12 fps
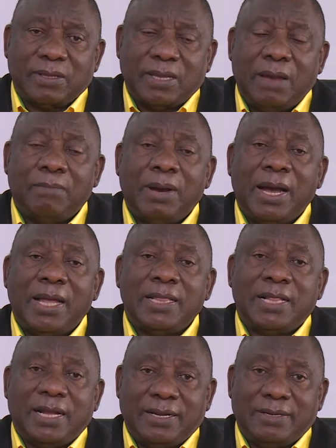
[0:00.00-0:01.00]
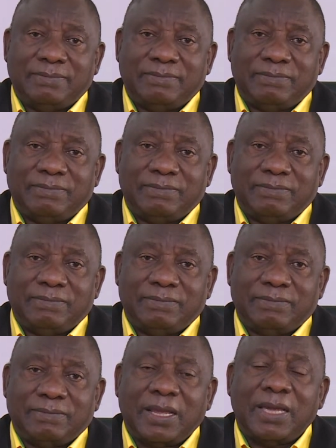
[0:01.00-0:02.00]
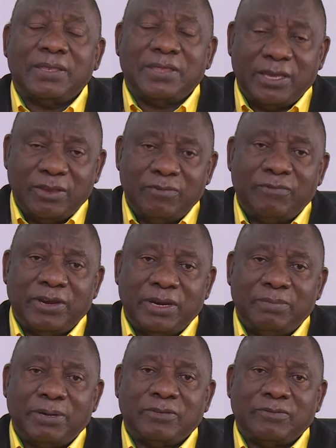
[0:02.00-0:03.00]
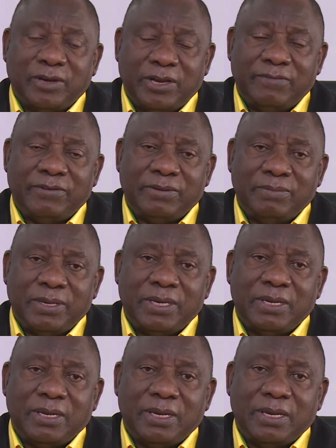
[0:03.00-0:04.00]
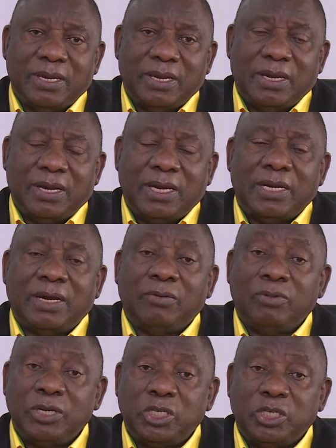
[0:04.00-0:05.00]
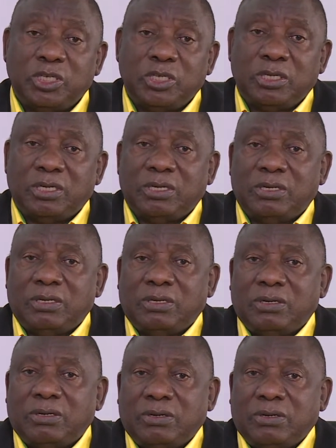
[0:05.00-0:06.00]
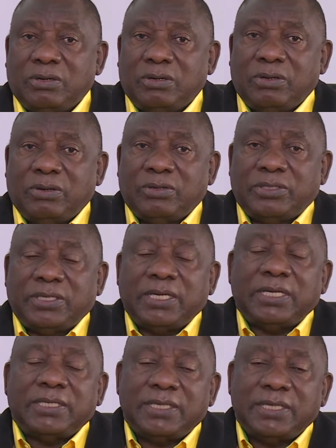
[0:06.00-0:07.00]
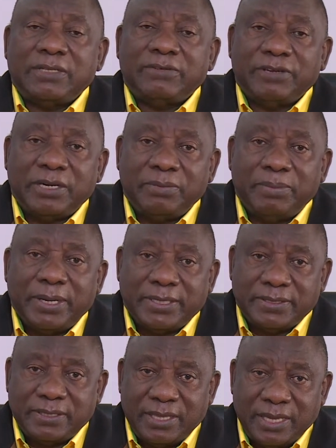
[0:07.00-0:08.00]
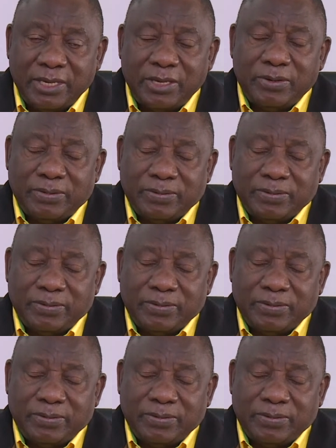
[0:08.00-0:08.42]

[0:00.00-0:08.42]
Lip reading: Amandla, and thank you very much for having me. And I wish your CEC the very best. Thank you.